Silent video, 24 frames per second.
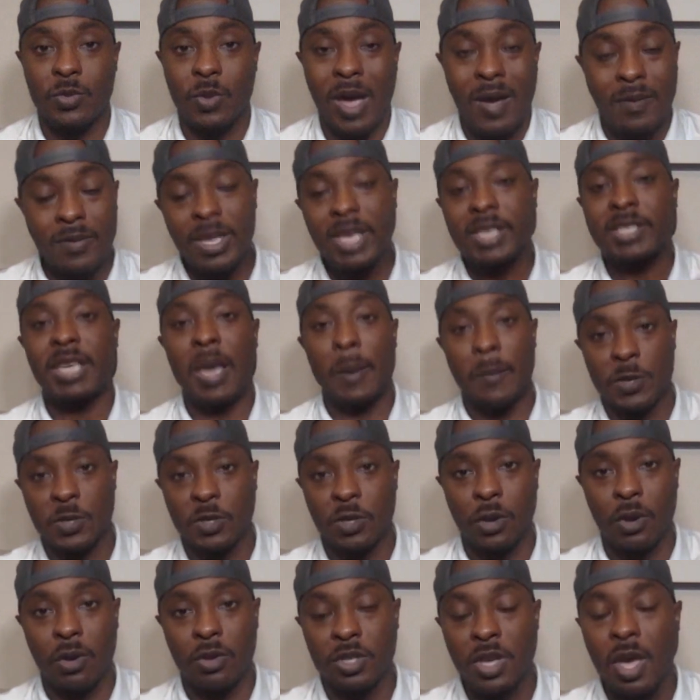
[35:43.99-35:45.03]
We'll have less
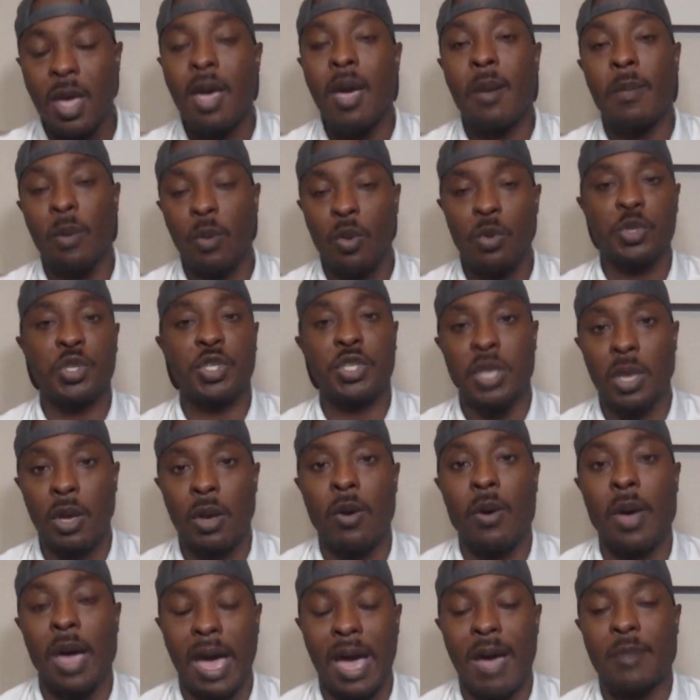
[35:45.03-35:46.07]
episodes, but we'll
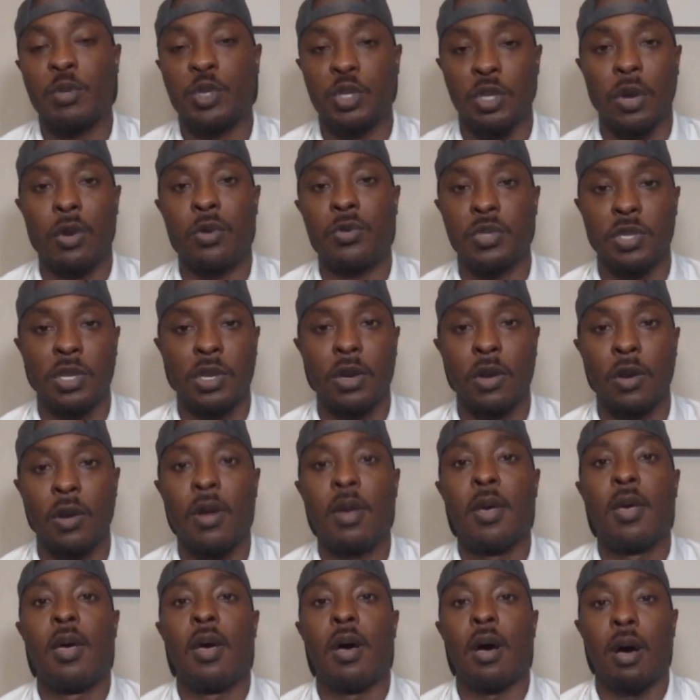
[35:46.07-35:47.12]
still have shows here
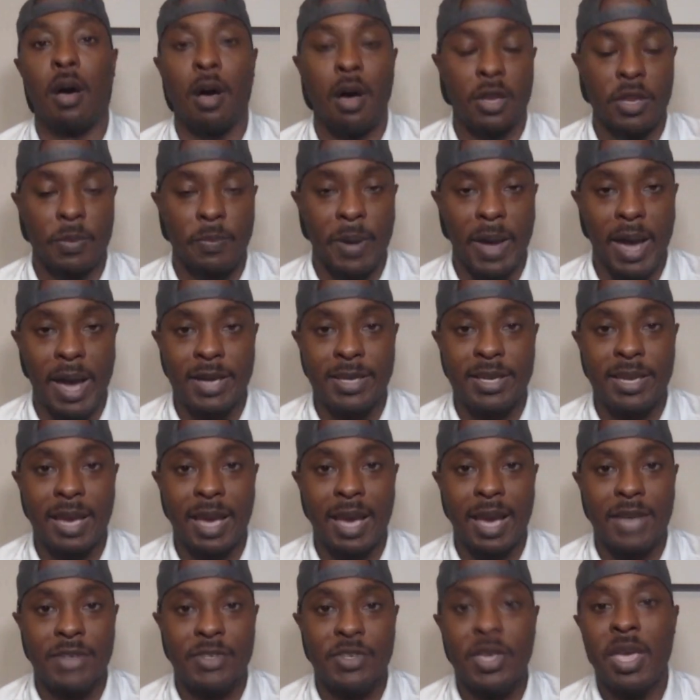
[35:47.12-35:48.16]
on the
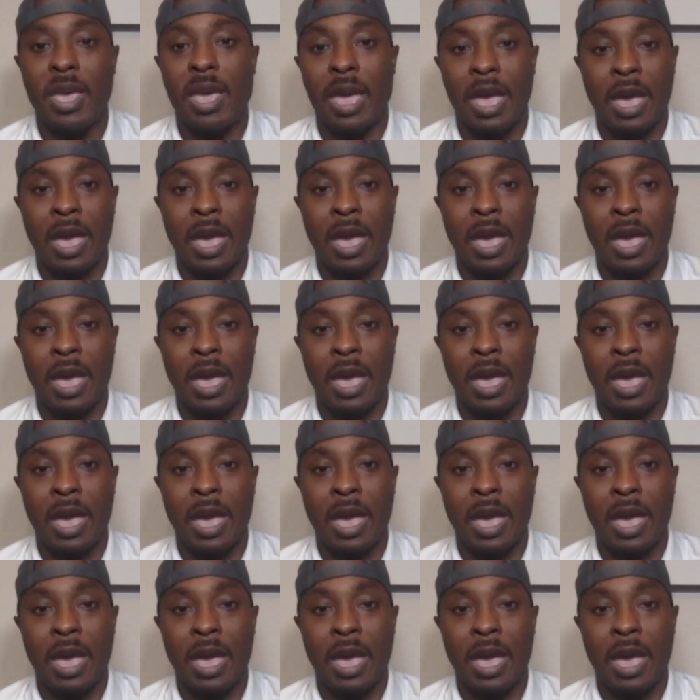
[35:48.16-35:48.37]
podcast.